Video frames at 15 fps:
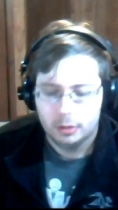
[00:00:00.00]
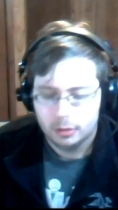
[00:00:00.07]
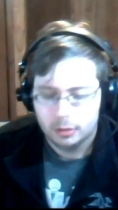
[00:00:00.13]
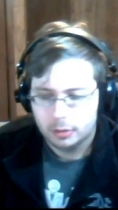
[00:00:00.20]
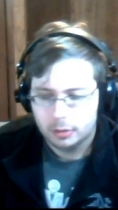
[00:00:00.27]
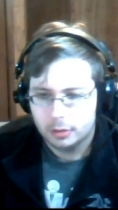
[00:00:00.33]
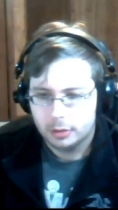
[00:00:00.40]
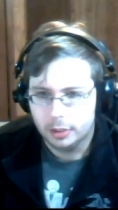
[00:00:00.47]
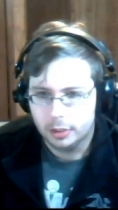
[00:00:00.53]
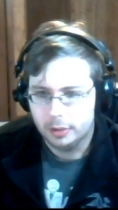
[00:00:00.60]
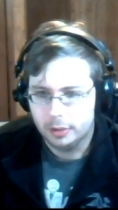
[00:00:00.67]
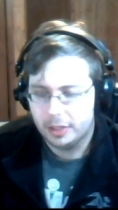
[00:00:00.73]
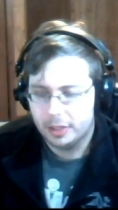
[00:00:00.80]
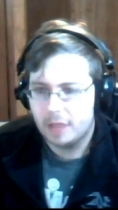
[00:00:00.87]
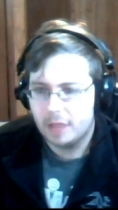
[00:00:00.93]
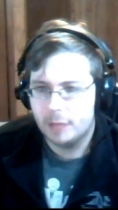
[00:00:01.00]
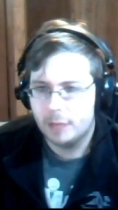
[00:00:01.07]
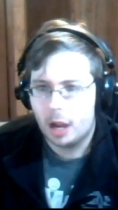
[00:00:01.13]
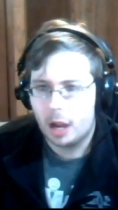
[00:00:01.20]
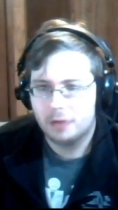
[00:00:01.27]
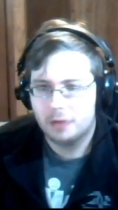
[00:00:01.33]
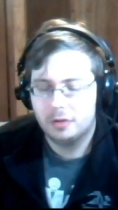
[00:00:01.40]
You gave them
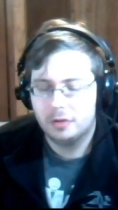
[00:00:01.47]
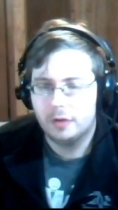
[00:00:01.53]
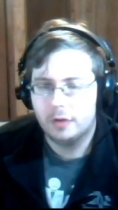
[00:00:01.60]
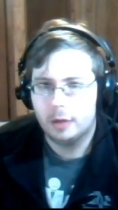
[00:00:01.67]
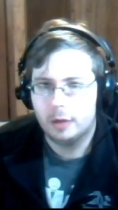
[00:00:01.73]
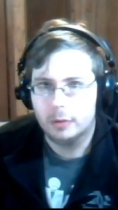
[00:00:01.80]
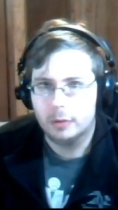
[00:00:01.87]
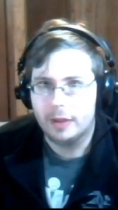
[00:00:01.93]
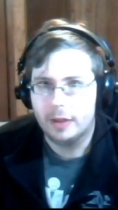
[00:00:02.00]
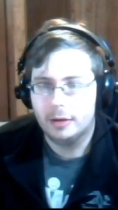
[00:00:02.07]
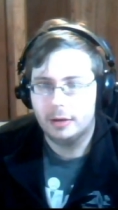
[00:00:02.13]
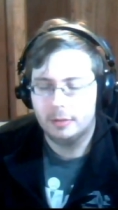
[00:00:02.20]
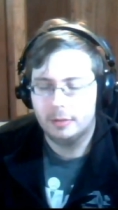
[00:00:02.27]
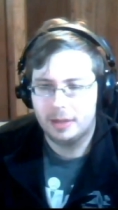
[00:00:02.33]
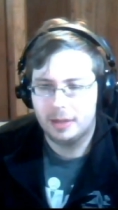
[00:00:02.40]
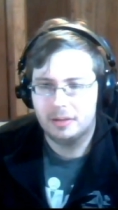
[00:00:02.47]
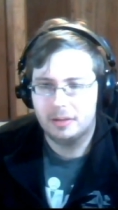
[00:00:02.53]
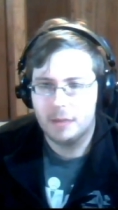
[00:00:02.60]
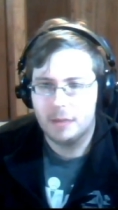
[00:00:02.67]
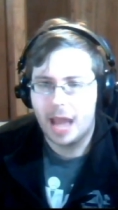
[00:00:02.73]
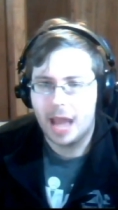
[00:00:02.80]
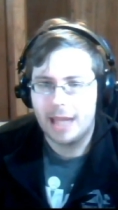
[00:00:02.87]
a suit of armor that makes them
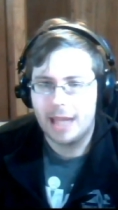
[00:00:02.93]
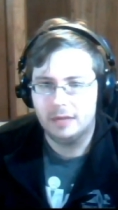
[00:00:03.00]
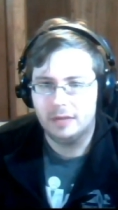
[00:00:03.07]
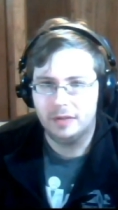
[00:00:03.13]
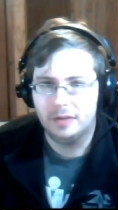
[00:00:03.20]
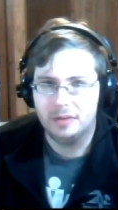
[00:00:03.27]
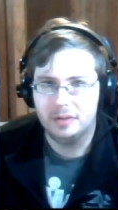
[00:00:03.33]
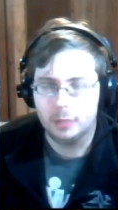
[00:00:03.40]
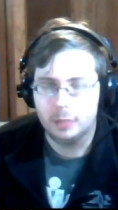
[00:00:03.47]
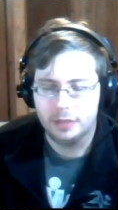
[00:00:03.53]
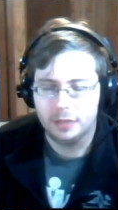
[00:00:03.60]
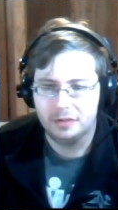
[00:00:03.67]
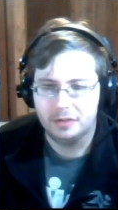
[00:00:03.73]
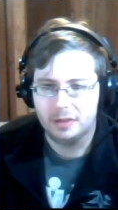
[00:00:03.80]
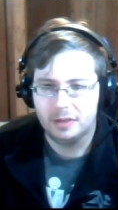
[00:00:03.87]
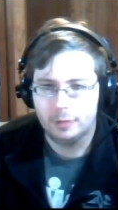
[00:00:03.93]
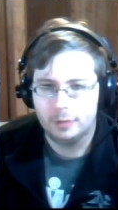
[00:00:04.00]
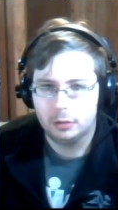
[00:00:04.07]
nigh invincible at this level.